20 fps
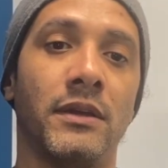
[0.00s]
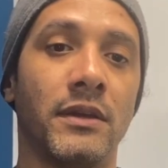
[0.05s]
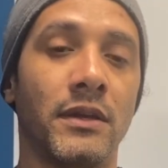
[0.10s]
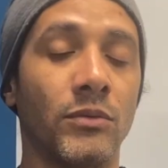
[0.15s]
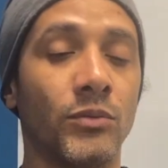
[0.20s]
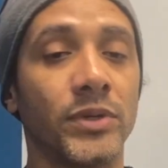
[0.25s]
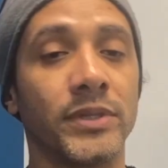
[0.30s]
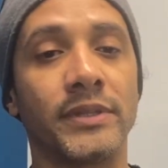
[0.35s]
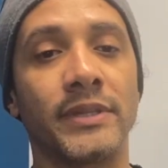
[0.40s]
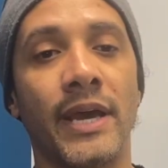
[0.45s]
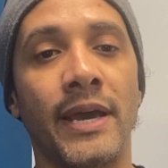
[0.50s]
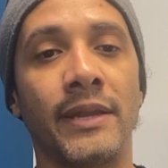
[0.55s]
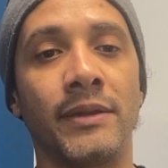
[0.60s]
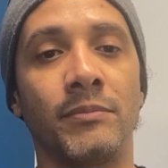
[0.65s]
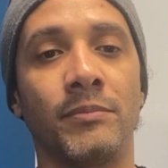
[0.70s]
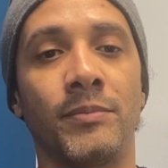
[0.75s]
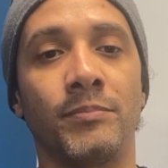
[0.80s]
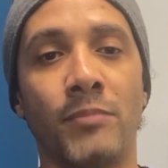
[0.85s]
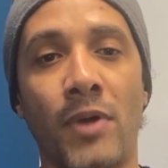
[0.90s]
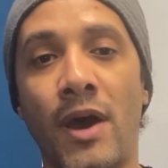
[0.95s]
And what
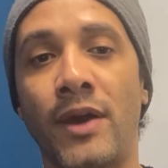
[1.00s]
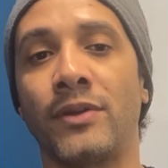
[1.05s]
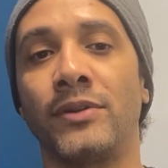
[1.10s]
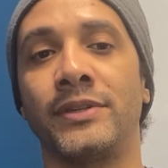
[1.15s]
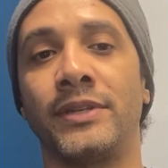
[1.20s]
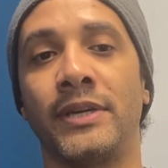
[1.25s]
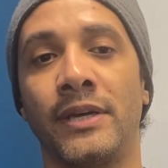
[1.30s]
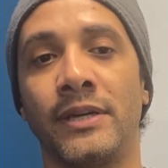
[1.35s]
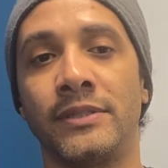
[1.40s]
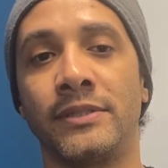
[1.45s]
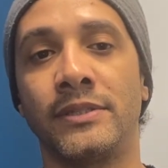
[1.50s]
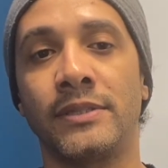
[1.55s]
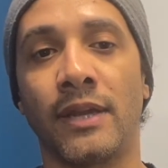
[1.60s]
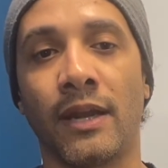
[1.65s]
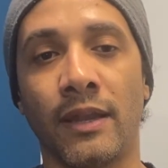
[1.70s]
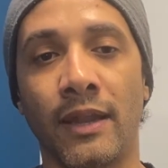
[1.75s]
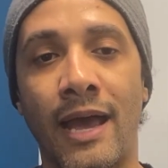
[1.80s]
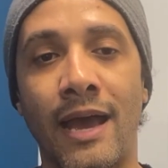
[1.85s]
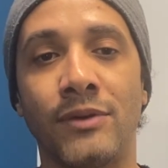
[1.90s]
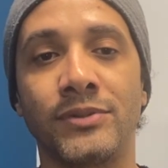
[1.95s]
that model does is it
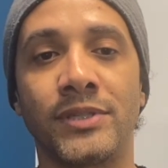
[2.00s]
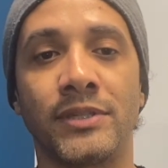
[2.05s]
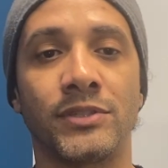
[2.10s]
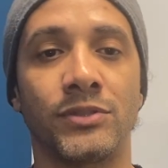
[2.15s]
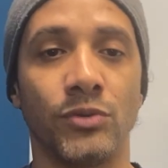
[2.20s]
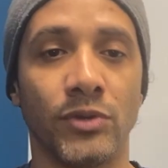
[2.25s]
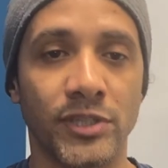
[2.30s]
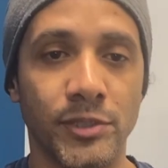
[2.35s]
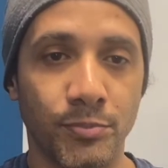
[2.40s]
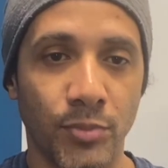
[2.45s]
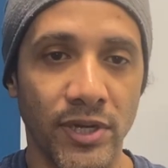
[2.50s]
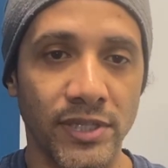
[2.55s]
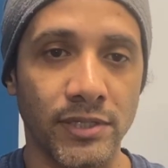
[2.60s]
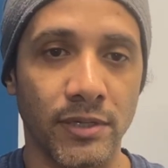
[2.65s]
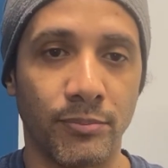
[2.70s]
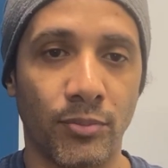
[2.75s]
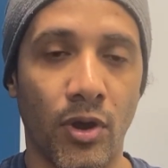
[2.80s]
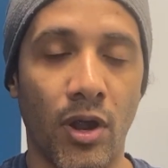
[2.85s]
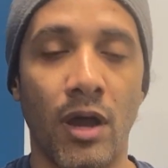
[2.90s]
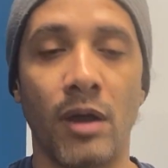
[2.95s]
allows us to
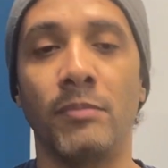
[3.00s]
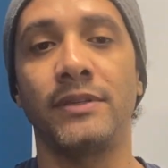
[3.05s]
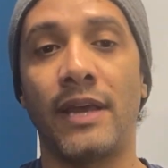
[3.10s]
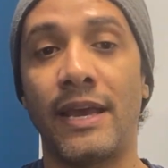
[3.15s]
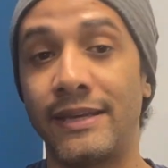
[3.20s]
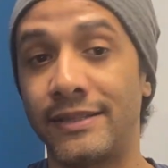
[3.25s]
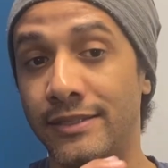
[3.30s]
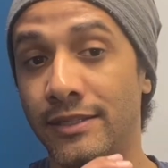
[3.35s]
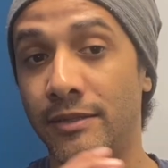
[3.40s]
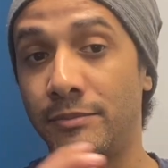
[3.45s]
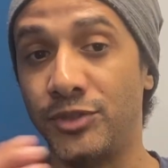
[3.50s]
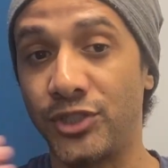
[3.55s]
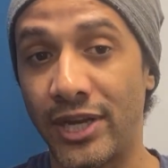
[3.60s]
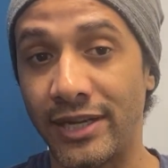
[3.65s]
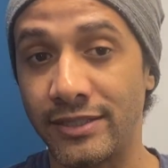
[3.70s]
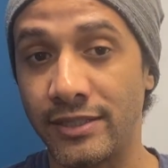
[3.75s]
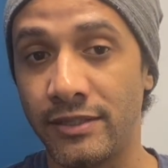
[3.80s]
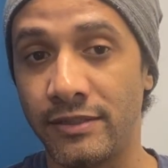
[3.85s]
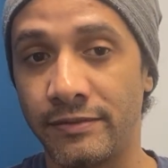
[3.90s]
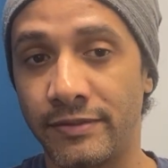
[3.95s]
express a problem as an
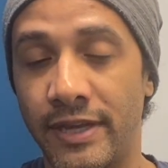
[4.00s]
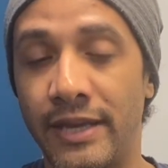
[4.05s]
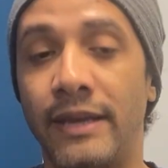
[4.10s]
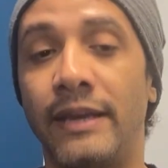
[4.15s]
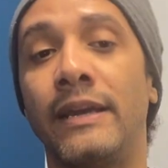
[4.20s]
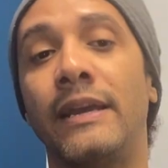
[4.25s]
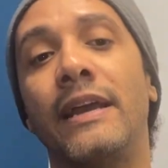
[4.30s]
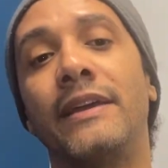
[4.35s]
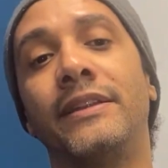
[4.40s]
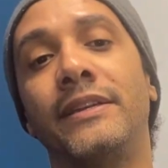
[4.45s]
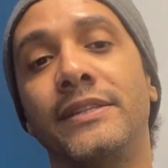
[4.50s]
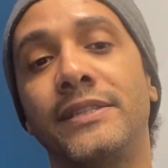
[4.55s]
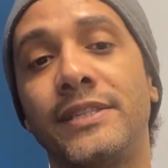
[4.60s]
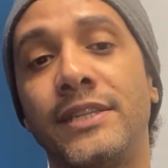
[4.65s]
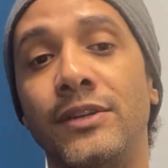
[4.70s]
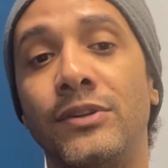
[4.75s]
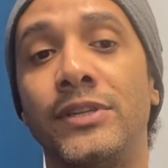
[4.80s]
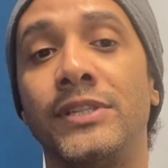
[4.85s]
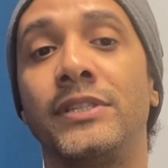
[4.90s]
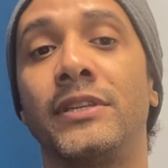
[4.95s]
objective in a
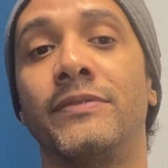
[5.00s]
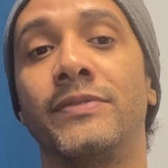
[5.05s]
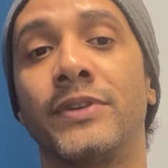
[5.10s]
series of